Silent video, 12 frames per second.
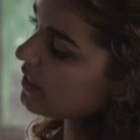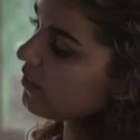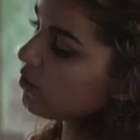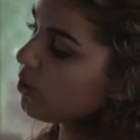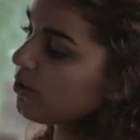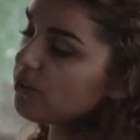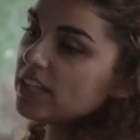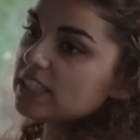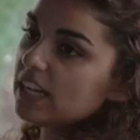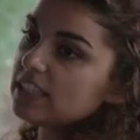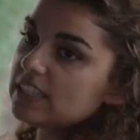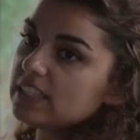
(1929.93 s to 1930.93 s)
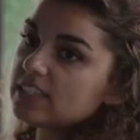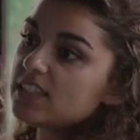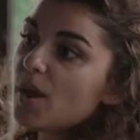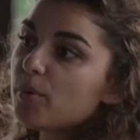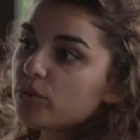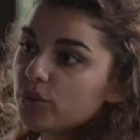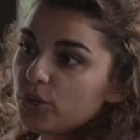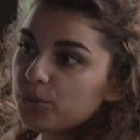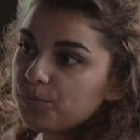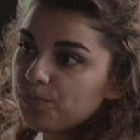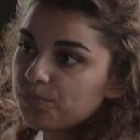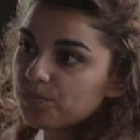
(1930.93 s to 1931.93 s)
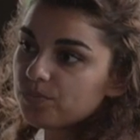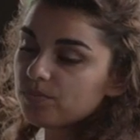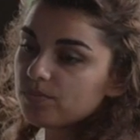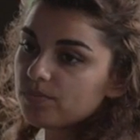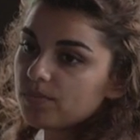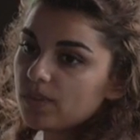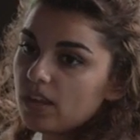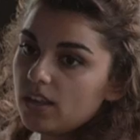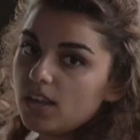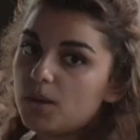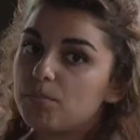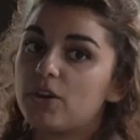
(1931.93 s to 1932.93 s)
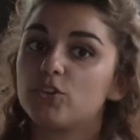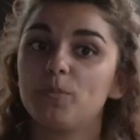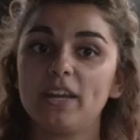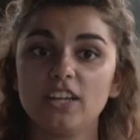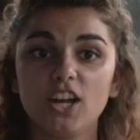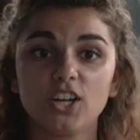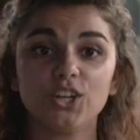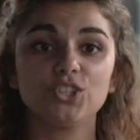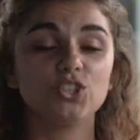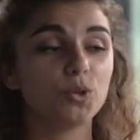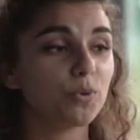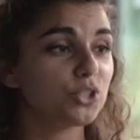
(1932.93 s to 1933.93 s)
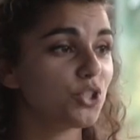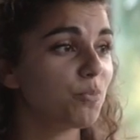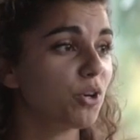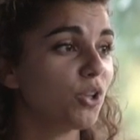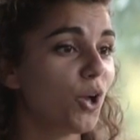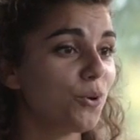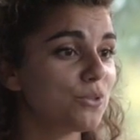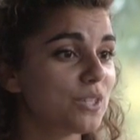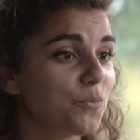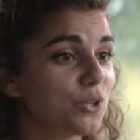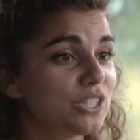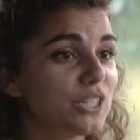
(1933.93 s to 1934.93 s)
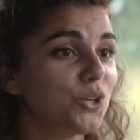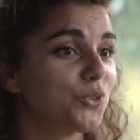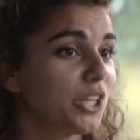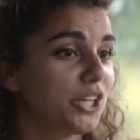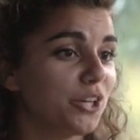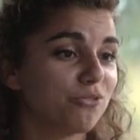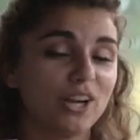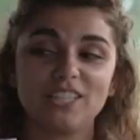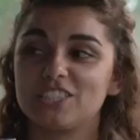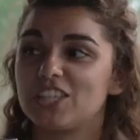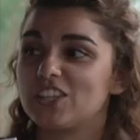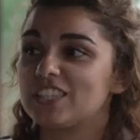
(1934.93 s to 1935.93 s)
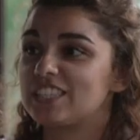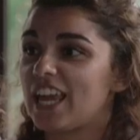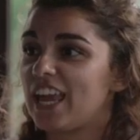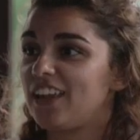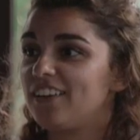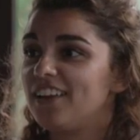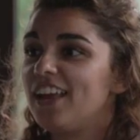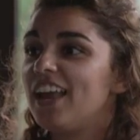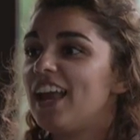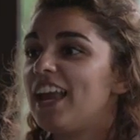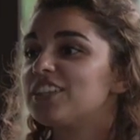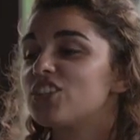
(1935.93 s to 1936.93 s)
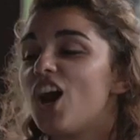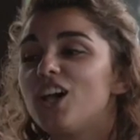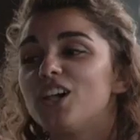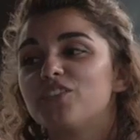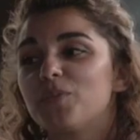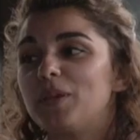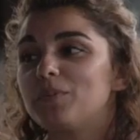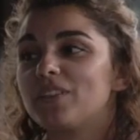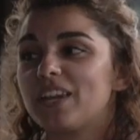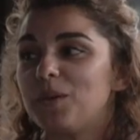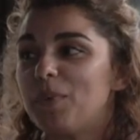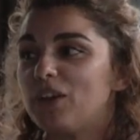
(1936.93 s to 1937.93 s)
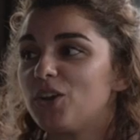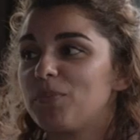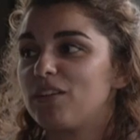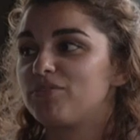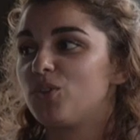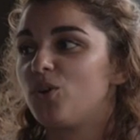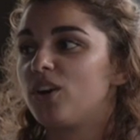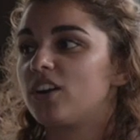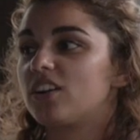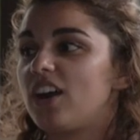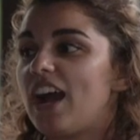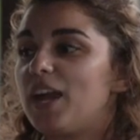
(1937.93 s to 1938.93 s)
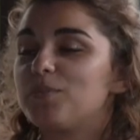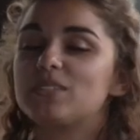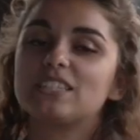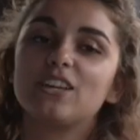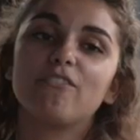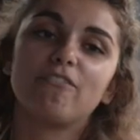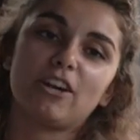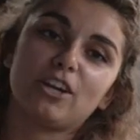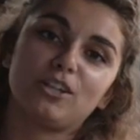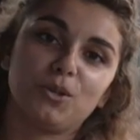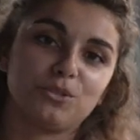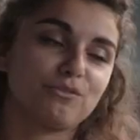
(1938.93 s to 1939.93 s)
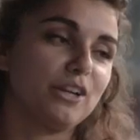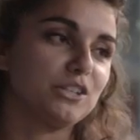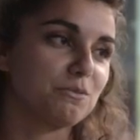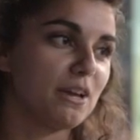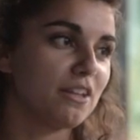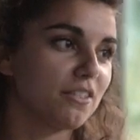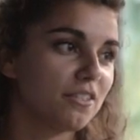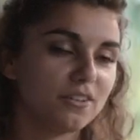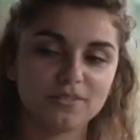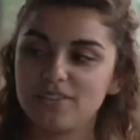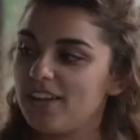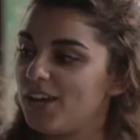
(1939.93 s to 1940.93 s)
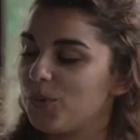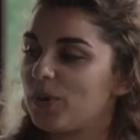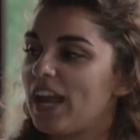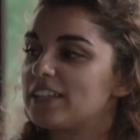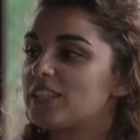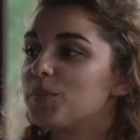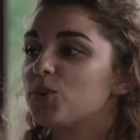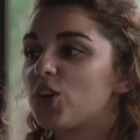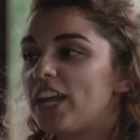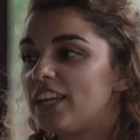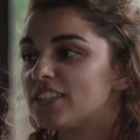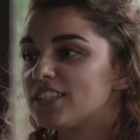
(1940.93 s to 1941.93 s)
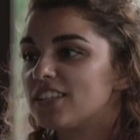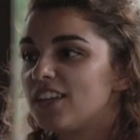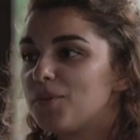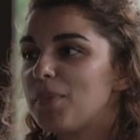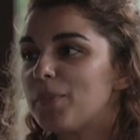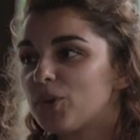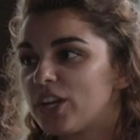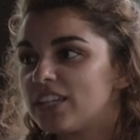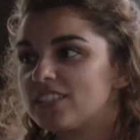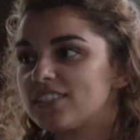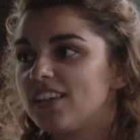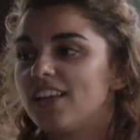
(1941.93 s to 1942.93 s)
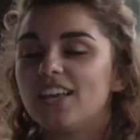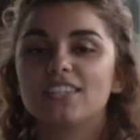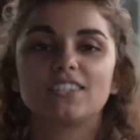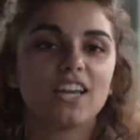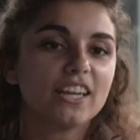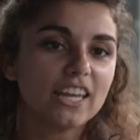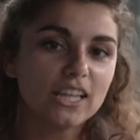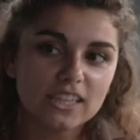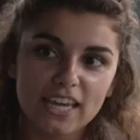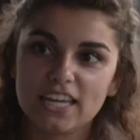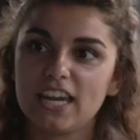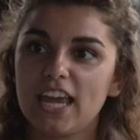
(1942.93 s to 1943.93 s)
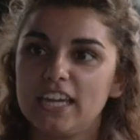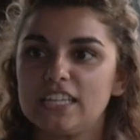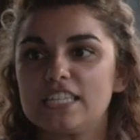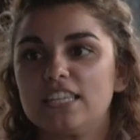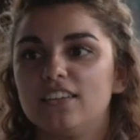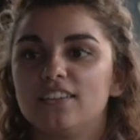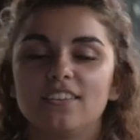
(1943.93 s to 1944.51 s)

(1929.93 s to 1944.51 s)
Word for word: was in the North Residence's double room. My roommate and I got super, super close, and we're still really good friends to this day. And all of the people that I met on my floor, I am still very close friends with. We had some great memories studying late night